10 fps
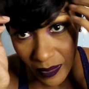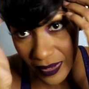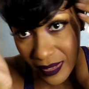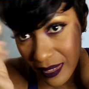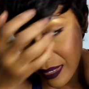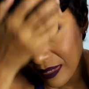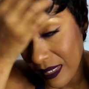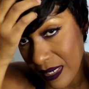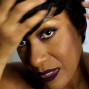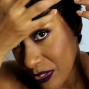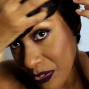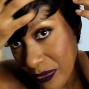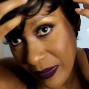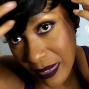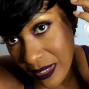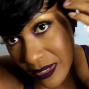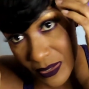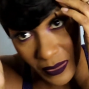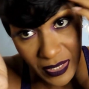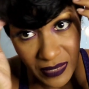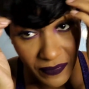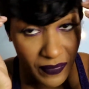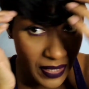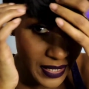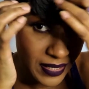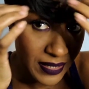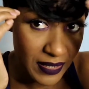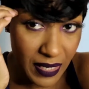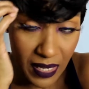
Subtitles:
with it, trim it to suit your face.